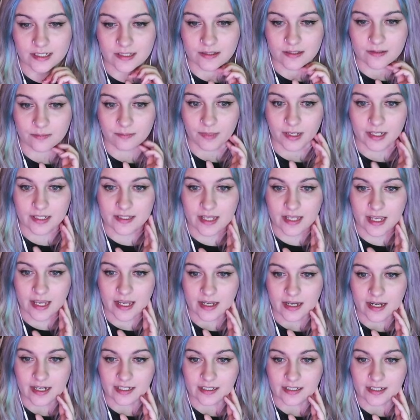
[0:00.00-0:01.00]
minus
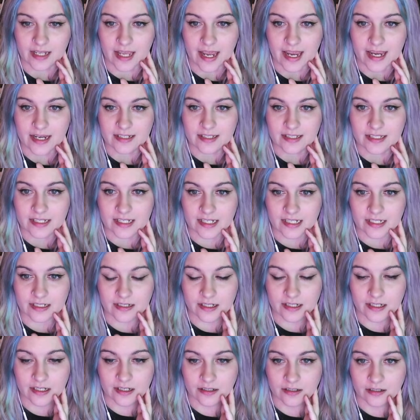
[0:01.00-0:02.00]
8. I need 18
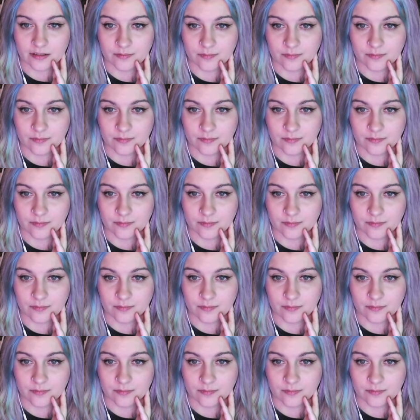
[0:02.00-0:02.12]
here.